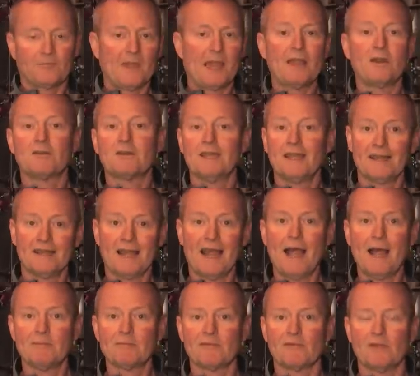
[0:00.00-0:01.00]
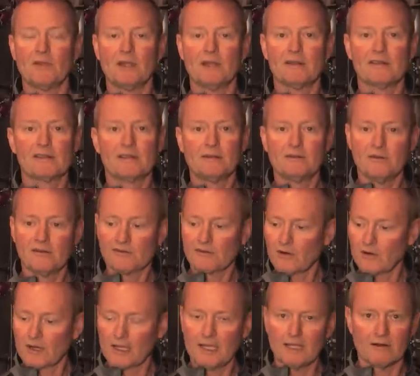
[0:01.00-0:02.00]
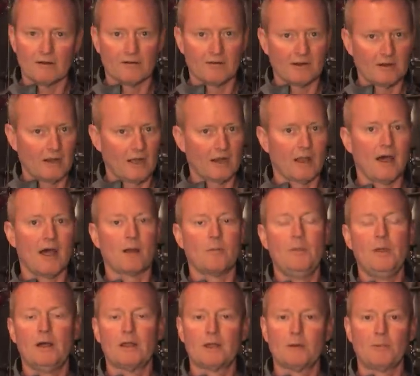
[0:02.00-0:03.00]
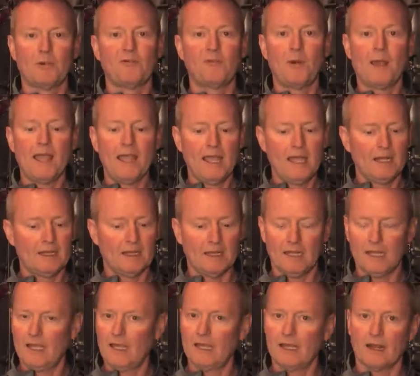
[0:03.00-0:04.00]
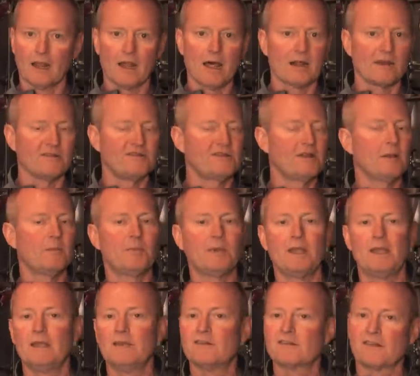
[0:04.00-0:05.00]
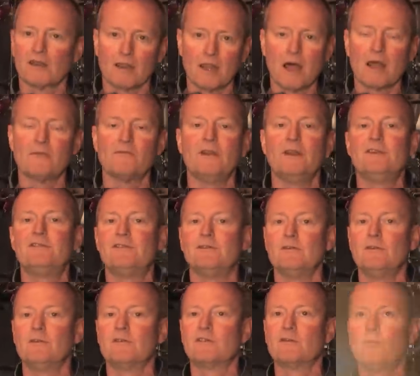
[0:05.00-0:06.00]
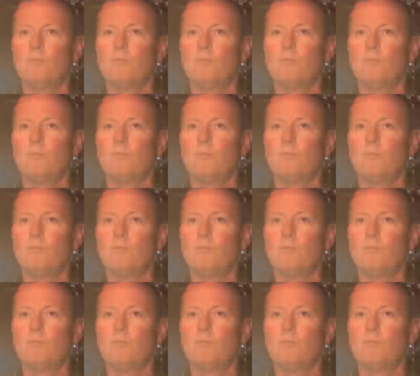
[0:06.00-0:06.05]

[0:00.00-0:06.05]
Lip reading: 8 or 10 times of this, then you start getting a lot of buildup of paint and a lot of chipping, just a lot of issues.